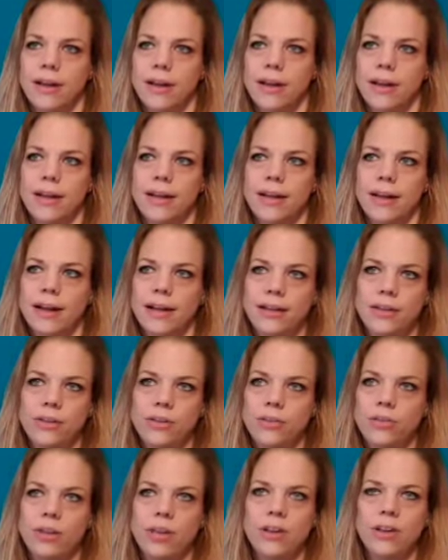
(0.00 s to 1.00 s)
I
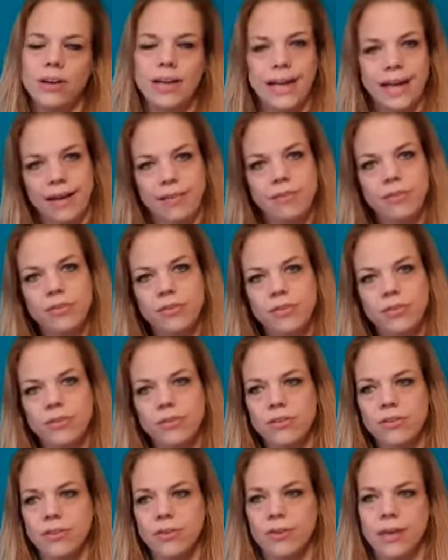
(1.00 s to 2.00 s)
used it on
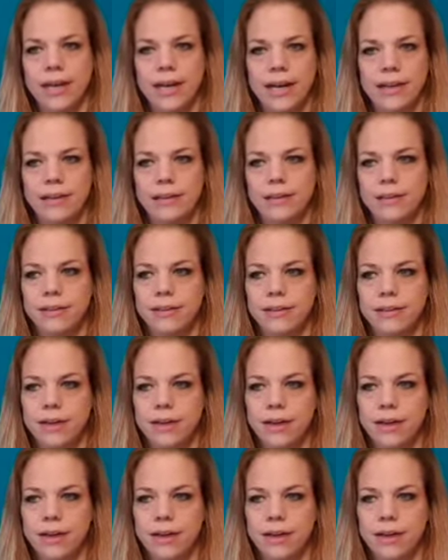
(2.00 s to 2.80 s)
canvases, and they